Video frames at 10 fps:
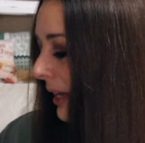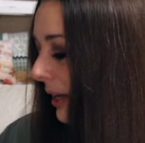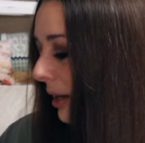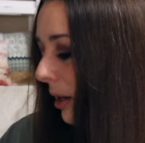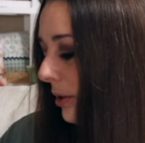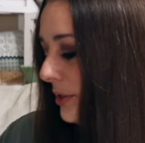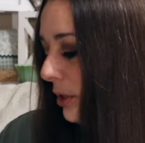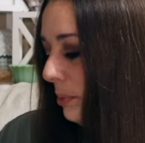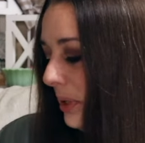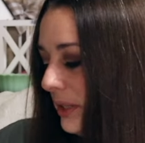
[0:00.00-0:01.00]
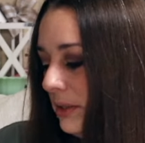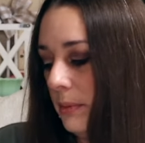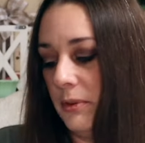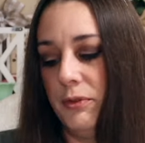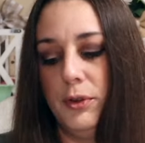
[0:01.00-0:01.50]
I also picked
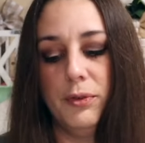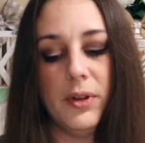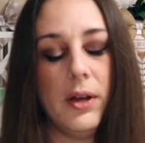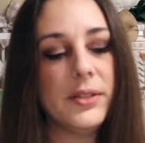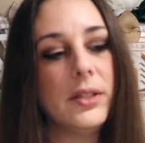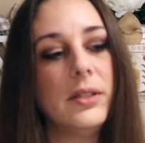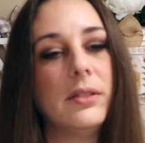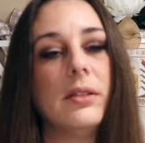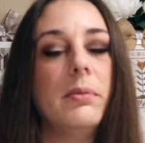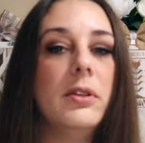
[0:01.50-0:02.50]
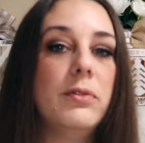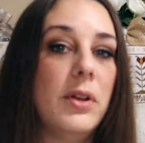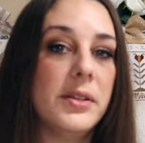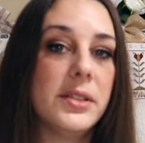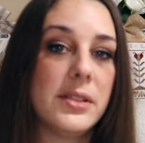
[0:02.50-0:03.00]
up a few flosses. Some of the
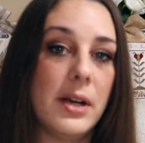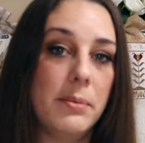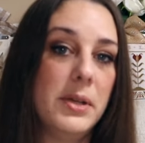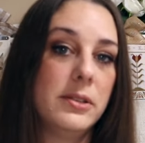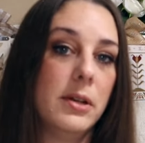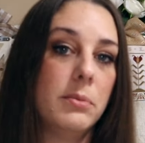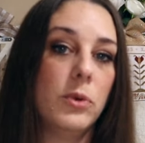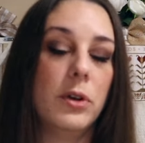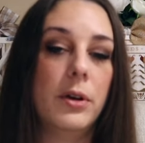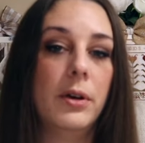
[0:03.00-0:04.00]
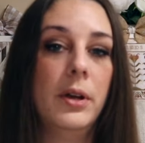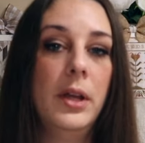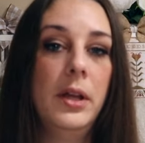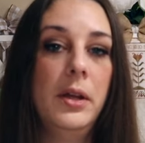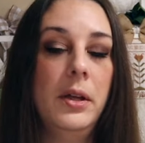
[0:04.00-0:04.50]
flosses that I picked up were
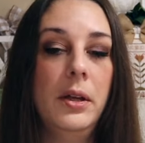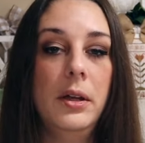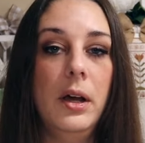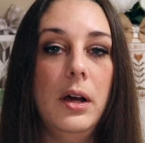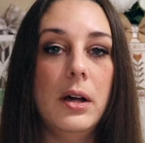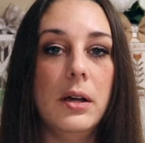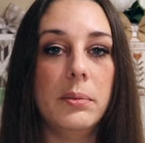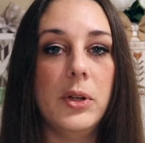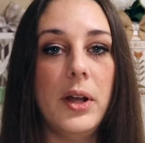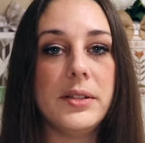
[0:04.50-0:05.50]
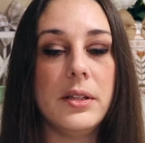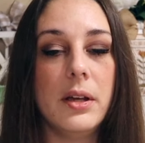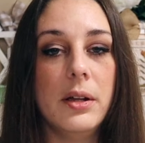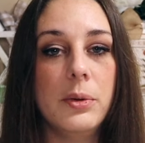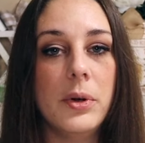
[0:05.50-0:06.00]
Classic
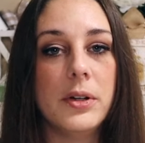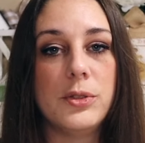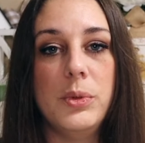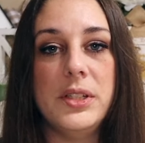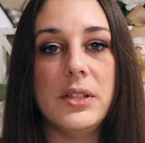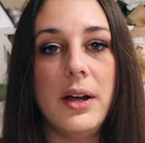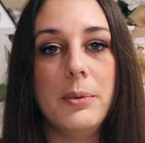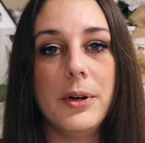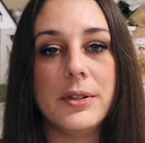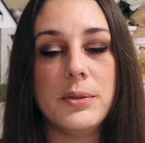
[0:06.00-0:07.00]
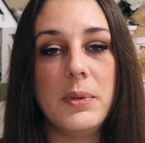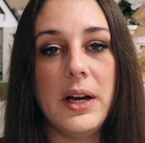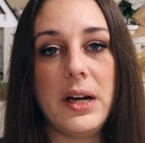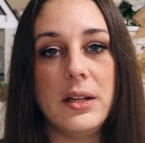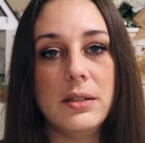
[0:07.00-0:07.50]
Colorworks, Weeks Dye Works, but
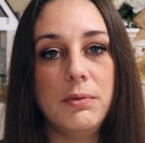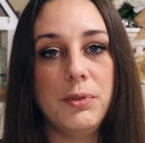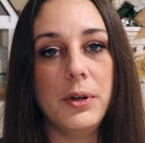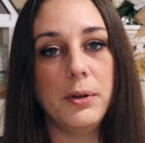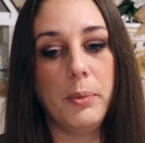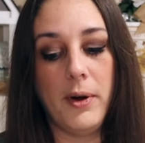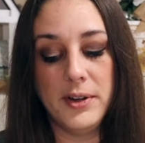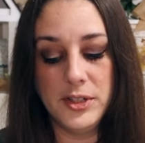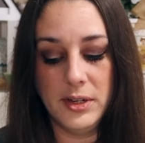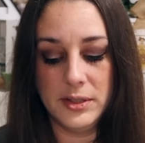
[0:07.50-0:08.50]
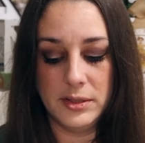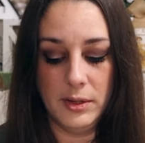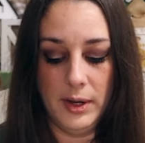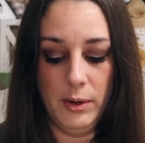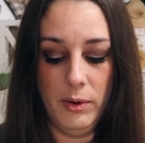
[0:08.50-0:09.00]
I got them for other projects,
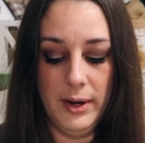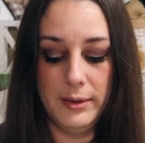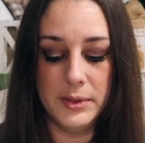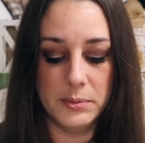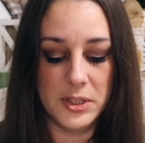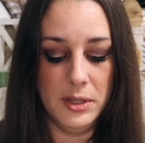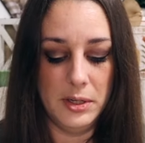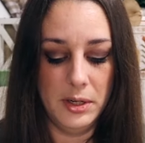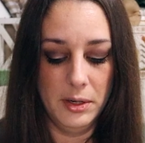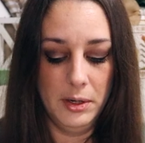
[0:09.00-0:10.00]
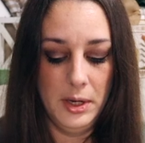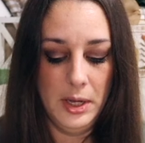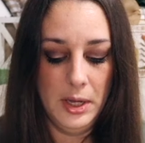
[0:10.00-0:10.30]
so I don't have them sitting here.